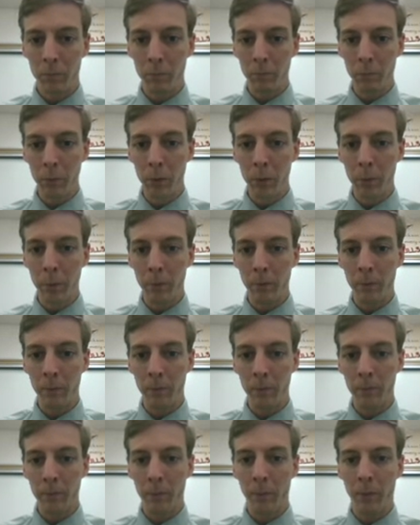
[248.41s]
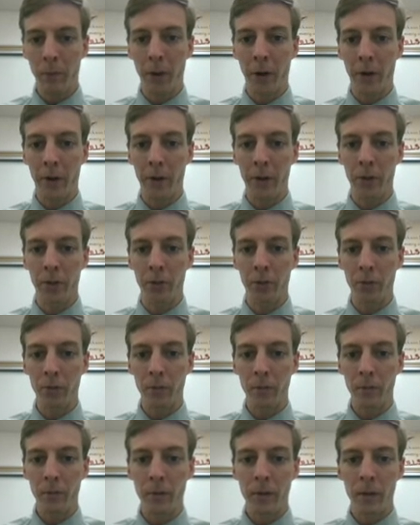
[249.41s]
Boop. There it is.
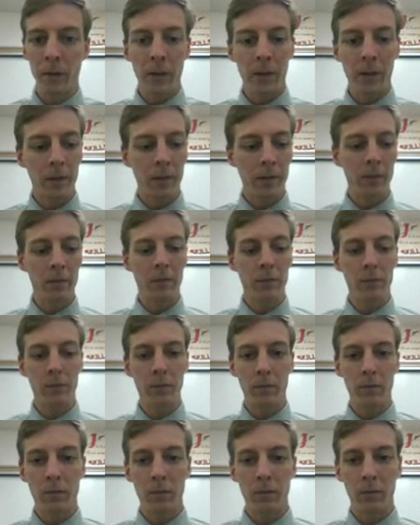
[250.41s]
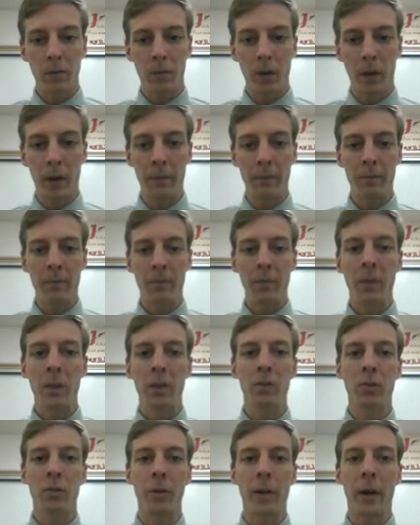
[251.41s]
All right.
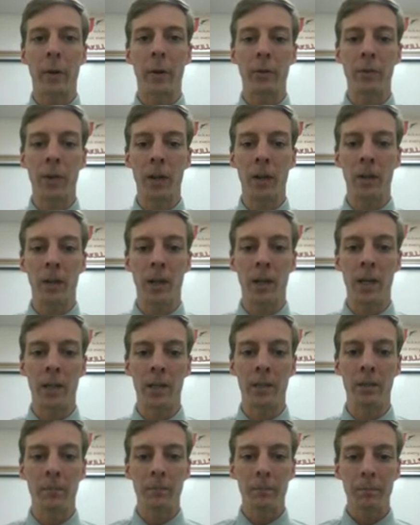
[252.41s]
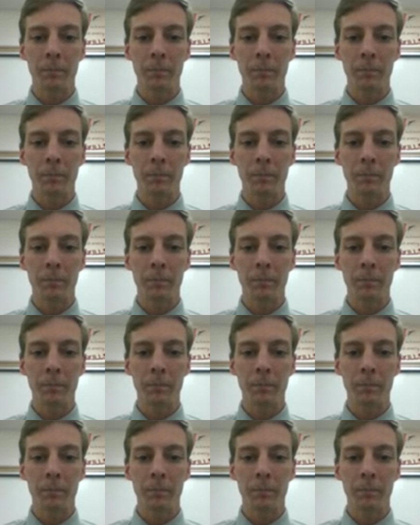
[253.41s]
So now we've got a line.